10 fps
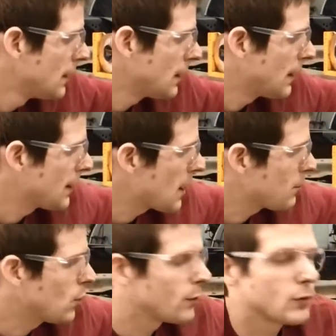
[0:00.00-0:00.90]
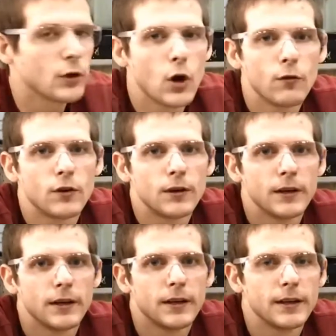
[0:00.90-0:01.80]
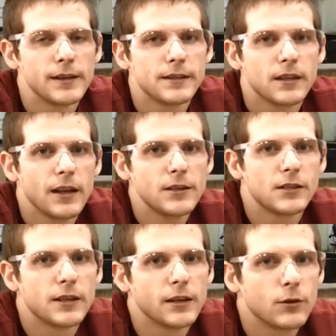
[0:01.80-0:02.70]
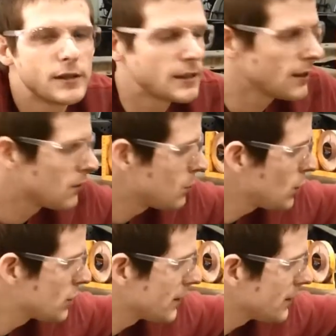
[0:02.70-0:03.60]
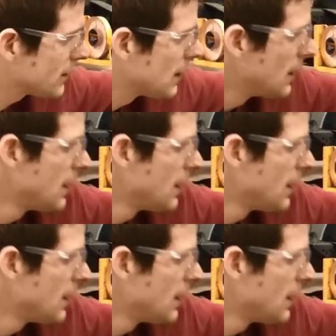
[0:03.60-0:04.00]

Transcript: At that point, we'll go over installation and greasing of the bushings,